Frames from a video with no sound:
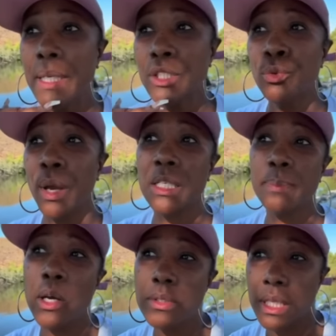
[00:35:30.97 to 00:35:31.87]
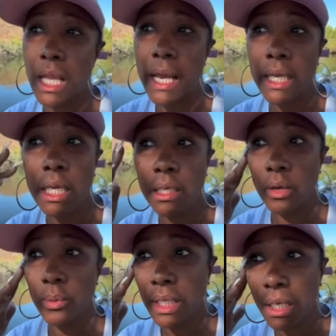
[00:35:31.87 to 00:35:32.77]
But you ain't supposed to like
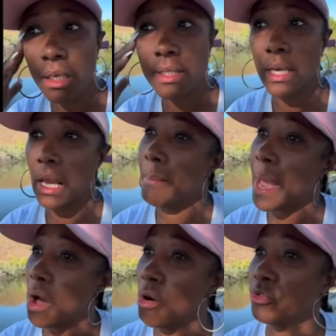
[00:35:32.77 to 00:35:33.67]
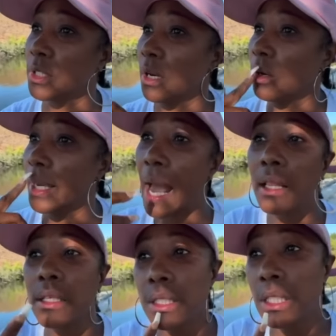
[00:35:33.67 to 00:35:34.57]
hit no kids in their mouth. So
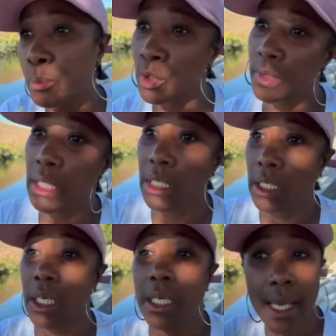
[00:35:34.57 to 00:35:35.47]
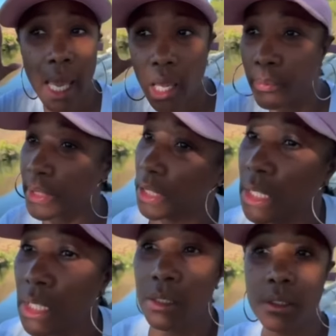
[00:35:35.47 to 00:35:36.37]
Kali's lip was leaking, his head was
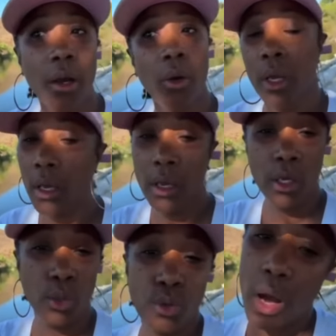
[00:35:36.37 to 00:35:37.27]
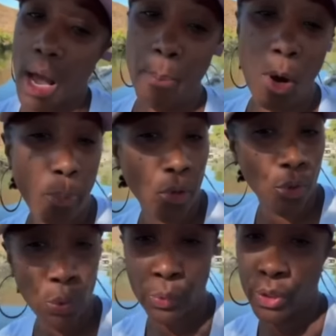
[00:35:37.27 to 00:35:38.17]
leaking. So you know how
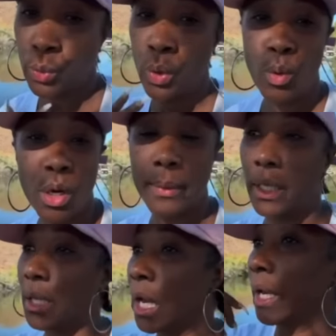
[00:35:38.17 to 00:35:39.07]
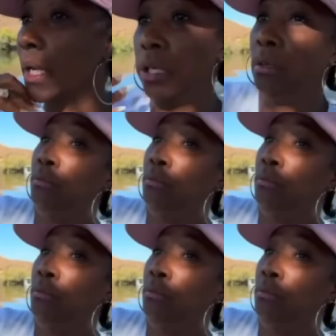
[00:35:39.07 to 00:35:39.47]
Popo do when you a woman, like